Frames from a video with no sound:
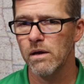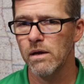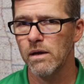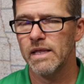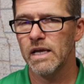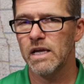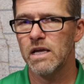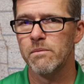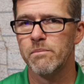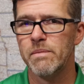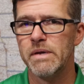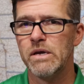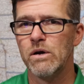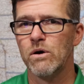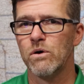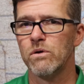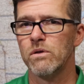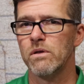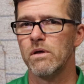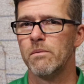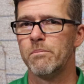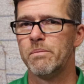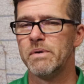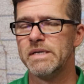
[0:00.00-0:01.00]
They can be
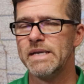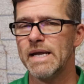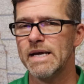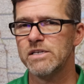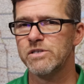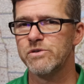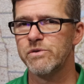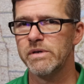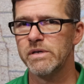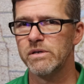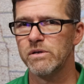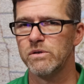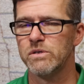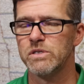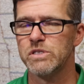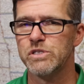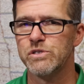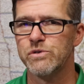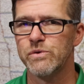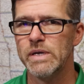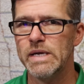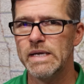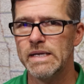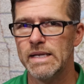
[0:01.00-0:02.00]
on a pedestrian on the
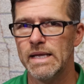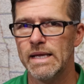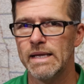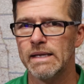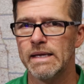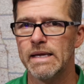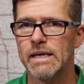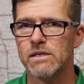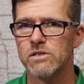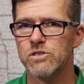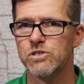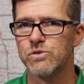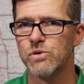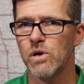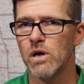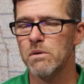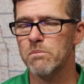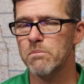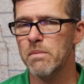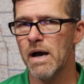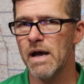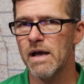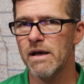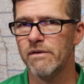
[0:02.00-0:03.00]
street and get
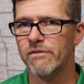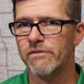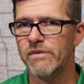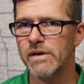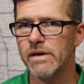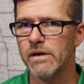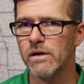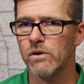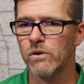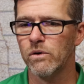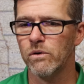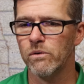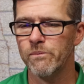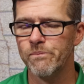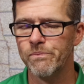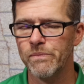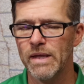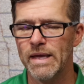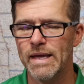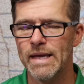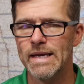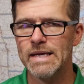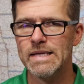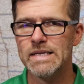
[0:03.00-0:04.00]
struck by a vehicle,
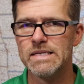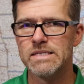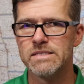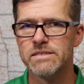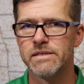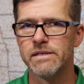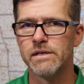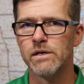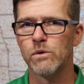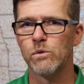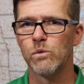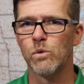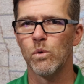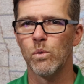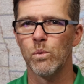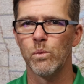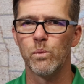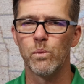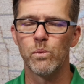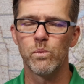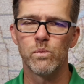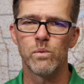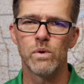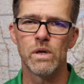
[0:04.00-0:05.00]
and
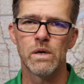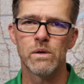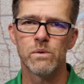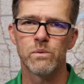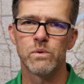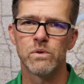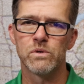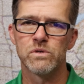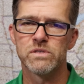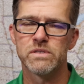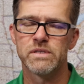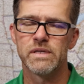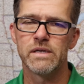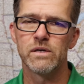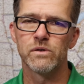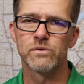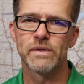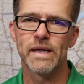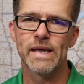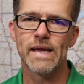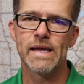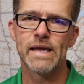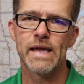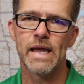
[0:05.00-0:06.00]
it will still
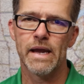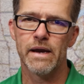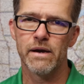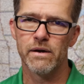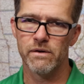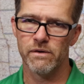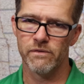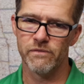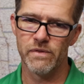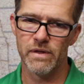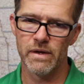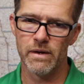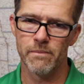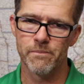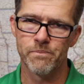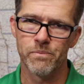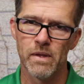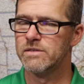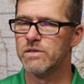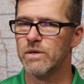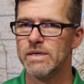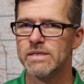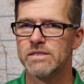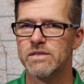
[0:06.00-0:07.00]
take care of them.
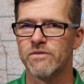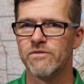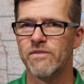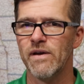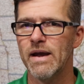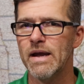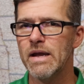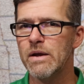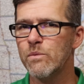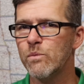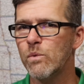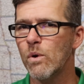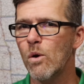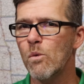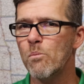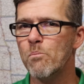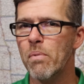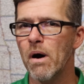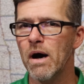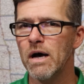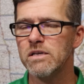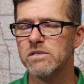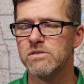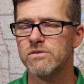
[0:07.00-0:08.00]
So it's a very
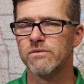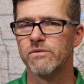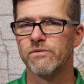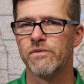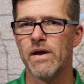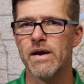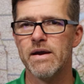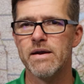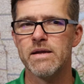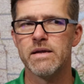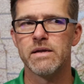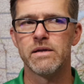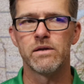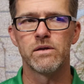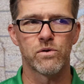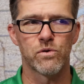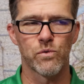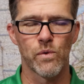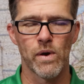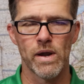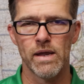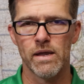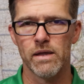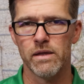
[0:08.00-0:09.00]
robust, very
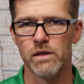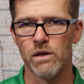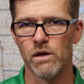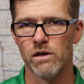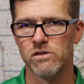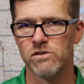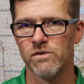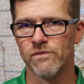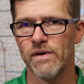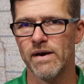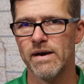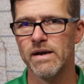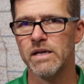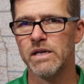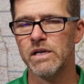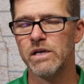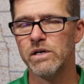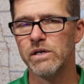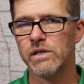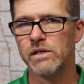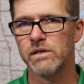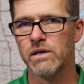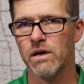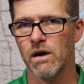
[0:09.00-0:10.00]
great, you know, it's a very
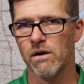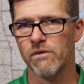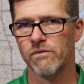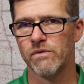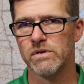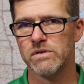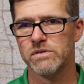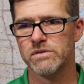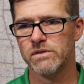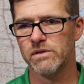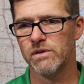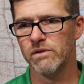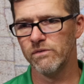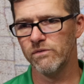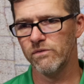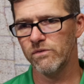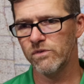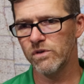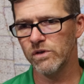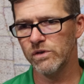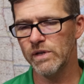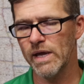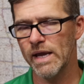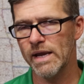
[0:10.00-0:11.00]
good coverage
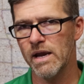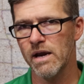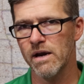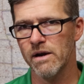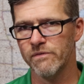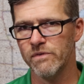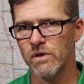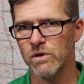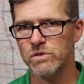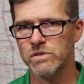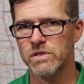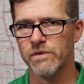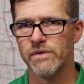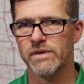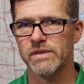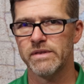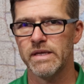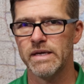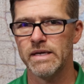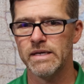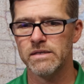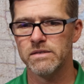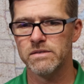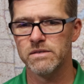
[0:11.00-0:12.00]
to take care of those different
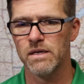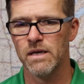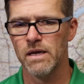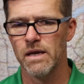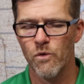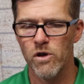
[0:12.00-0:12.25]
things.